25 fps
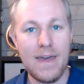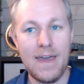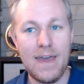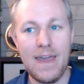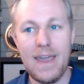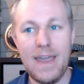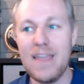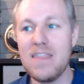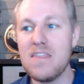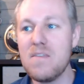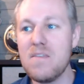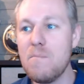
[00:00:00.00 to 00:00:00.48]

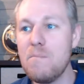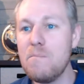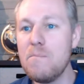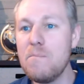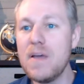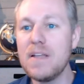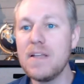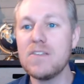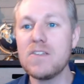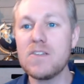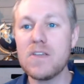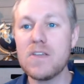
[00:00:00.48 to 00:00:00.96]
In the
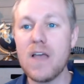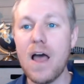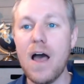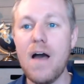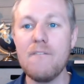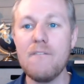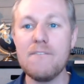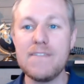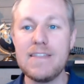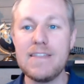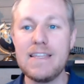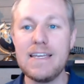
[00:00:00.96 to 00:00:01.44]
midst
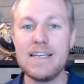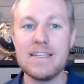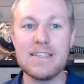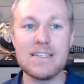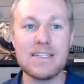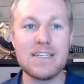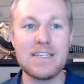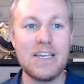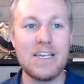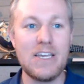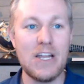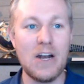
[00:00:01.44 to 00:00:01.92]
of this,
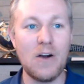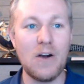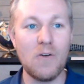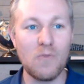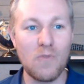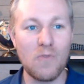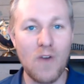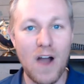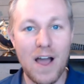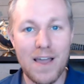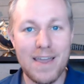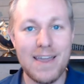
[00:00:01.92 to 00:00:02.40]

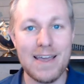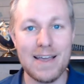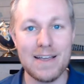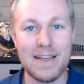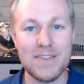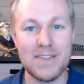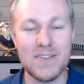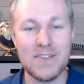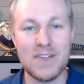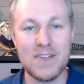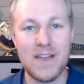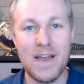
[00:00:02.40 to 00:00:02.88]

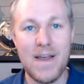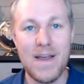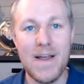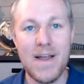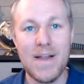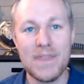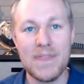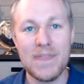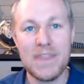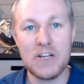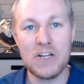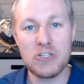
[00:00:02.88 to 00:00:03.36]
ruckus,
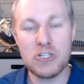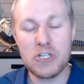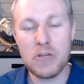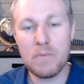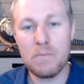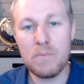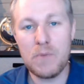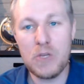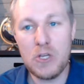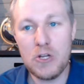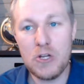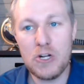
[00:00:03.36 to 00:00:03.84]
there's
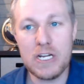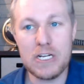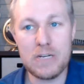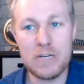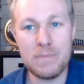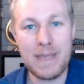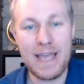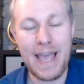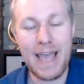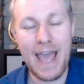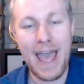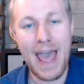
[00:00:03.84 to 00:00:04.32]
some beauty to
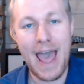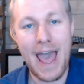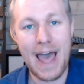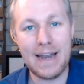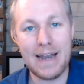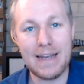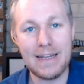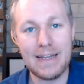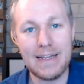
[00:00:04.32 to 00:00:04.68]
be had.